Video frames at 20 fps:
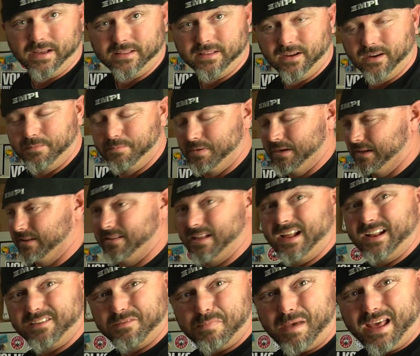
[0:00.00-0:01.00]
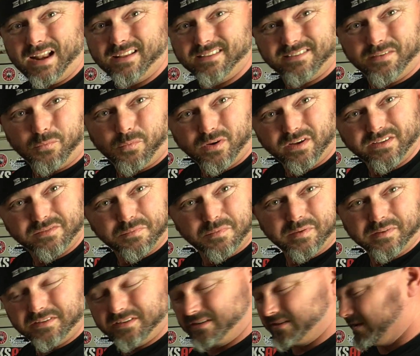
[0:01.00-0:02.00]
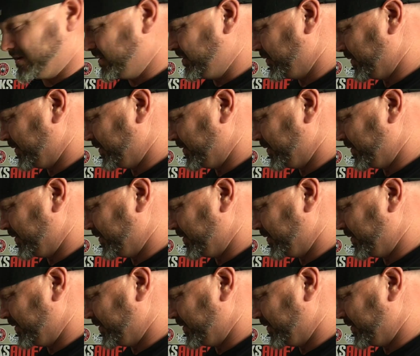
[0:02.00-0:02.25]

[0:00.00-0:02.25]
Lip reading: there, but not as bad as it was when we took the other